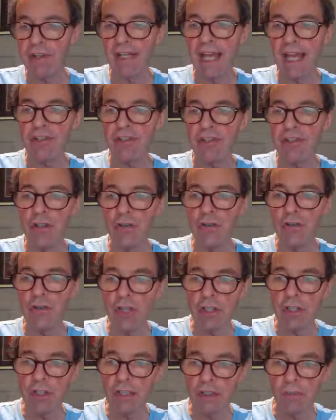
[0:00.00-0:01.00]
It has no
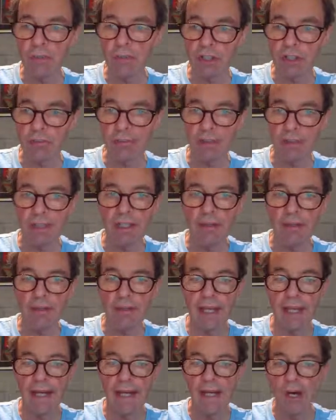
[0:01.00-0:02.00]
target whilst below
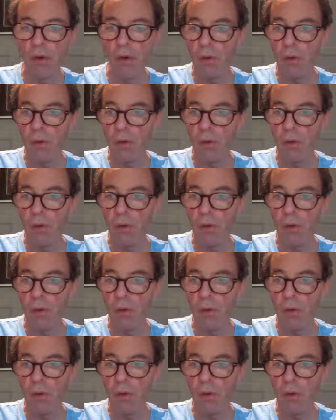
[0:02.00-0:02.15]
there.